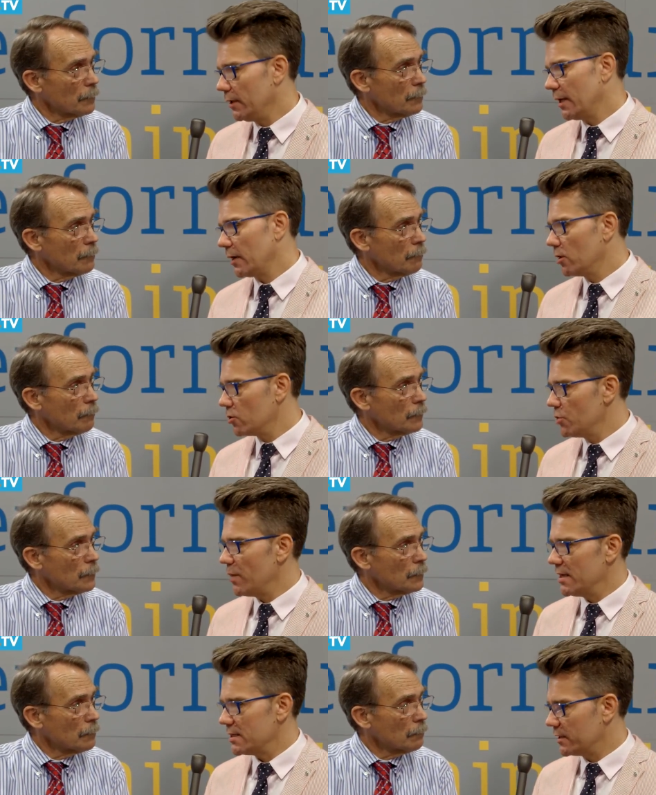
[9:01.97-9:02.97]

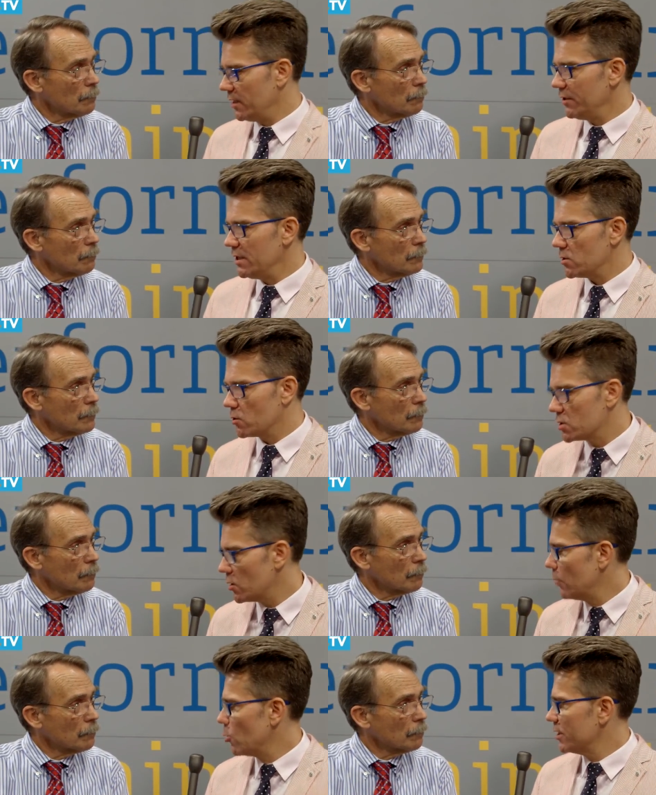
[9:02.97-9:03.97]
Speaker 1: technology-based activities or also
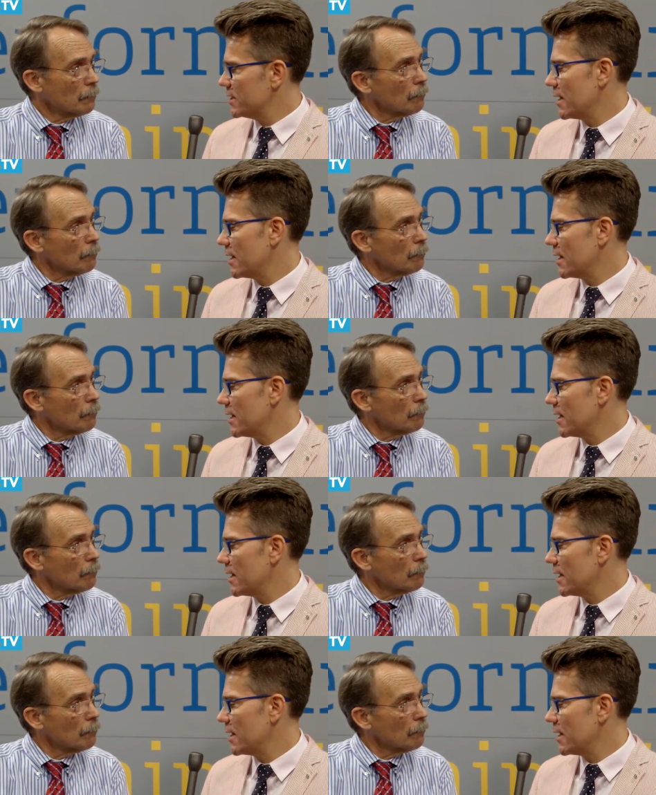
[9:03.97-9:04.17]
awarded